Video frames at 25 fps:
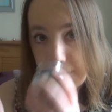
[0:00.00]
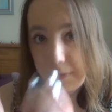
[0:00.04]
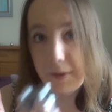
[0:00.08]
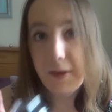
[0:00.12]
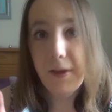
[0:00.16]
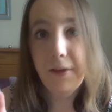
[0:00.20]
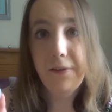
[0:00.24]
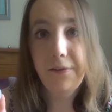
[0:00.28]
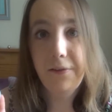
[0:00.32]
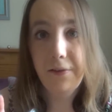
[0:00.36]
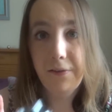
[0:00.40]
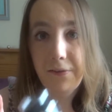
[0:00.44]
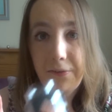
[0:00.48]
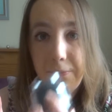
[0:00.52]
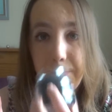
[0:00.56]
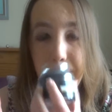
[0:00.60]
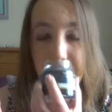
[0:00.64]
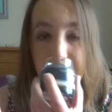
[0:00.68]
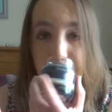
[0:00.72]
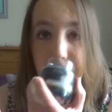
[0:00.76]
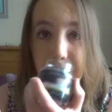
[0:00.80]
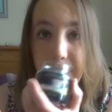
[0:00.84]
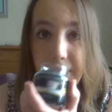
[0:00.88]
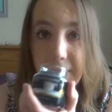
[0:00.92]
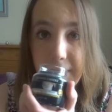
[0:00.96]
It does
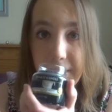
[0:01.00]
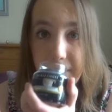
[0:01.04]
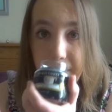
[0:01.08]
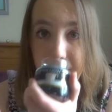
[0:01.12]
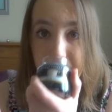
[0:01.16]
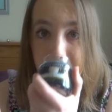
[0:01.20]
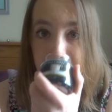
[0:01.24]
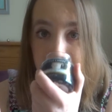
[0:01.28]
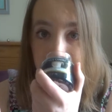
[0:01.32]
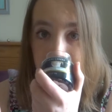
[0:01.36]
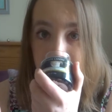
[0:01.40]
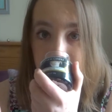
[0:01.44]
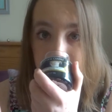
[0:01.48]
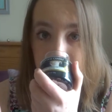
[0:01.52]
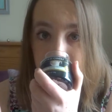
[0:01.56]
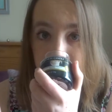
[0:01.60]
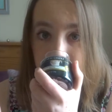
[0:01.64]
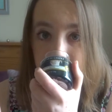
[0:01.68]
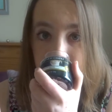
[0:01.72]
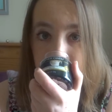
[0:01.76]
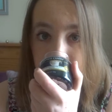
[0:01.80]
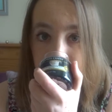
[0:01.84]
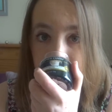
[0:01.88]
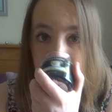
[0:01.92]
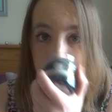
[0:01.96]
smell really nice.
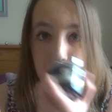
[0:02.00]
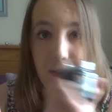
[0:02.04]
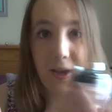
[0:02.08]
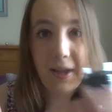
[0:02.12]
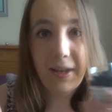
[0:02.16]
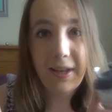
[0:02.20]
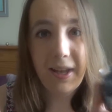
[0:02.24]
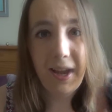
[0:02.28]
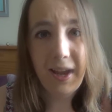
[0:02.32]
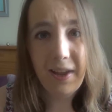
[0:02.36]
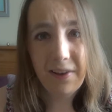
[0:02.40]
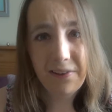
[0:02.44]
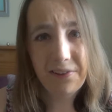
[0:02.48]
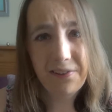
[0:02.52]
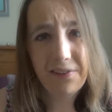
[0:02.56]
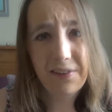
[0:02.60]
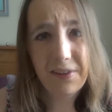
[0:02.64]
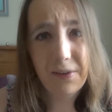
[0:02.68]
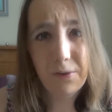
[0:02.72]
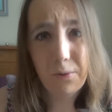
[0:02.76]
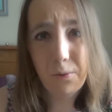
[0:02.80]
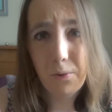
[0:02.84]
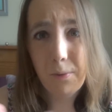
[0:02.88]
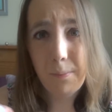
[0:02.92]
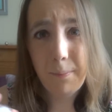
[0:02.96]
And
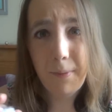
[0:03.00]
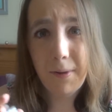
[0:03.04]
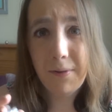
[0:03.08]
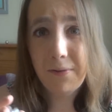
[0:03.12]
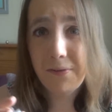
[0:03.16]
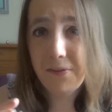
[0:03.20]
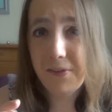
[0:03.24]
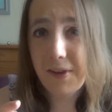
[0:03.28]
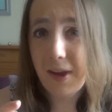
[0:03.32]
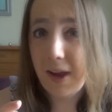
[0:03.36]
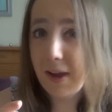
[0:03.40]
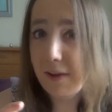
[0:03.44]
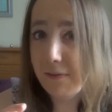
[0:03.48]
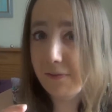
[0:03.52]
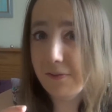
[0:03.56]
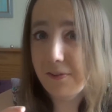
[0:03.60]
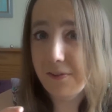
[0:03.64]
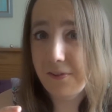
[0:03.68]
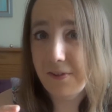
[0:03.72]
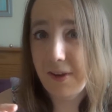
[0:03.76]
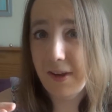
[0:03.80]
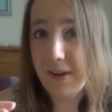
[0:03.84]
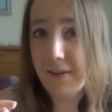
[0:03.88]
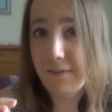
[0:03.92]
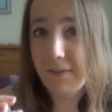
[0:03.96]
actually, almost
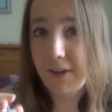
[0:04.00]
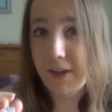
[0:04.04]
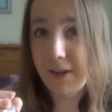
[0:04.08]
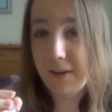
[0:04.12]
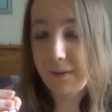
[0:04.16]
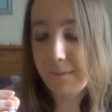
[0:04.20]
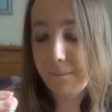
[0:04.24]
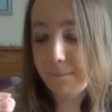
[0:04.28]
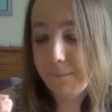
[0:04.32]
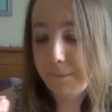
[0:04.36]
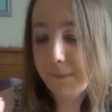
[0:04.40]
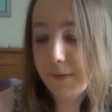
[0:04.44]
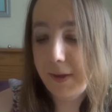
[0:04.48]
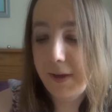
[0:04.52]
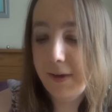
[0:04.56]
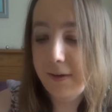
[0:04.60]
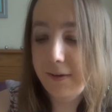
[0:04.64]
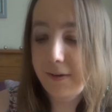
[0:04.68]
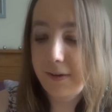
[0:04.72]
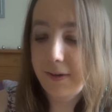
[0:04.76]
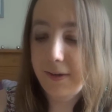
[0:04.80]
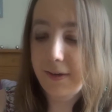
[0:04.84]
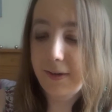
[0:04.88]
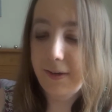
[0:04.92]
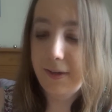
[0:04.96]
aftershavey.
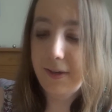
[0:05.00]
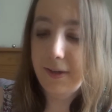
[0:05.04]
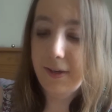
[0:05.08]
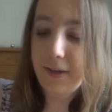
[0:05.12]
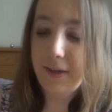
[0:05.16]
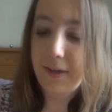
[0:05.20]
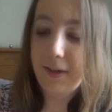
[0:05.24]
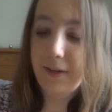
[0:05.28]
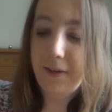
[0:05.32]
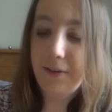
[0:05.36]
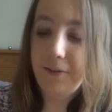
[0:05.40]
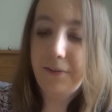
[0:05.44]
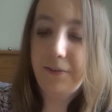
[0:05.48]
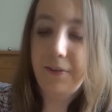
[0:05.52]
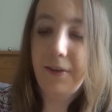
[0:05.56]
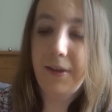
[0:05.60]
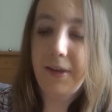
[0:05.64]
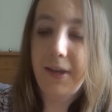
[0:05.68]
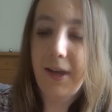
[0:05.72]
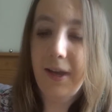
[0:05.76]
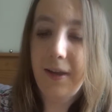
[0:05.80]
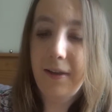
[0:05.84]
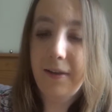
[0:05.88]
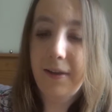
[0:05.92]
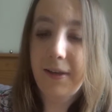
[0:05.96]
So,
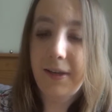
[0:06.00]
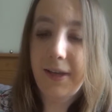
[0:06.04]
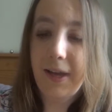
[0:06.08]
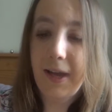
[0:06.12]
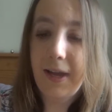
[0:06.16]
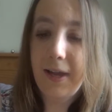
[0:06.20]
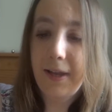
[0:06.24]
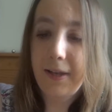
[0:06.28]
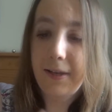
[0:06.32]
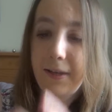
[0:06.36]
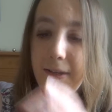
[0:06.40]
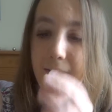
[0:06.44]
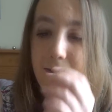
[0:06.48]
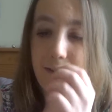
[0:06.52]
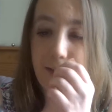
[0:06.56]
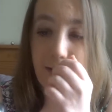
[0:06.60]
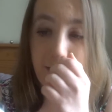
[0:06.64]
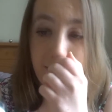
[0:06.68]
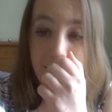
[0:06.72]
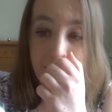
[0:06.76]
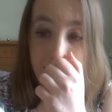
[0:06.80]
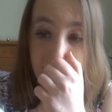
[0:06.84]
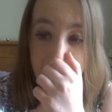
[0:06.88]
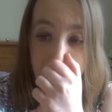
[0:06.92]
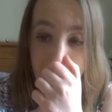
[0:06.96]
yeah, again,
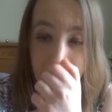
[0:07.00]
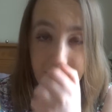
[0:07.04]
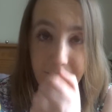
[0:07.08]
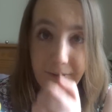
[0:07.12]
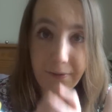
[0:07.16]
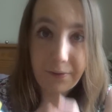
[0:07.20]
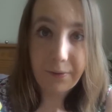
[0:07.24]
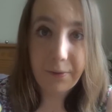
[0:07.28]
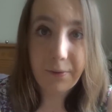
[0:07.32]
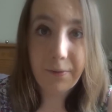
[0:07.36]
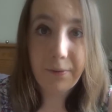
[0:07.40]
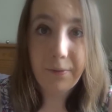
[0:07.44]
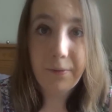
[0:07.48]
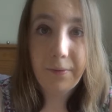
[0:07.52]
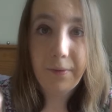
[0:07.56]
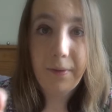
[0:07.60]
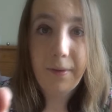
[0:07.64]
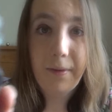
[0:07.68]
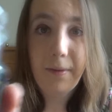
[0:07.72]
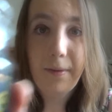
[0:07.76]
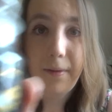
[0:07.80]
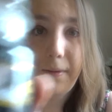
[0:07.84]
Yankee Candle,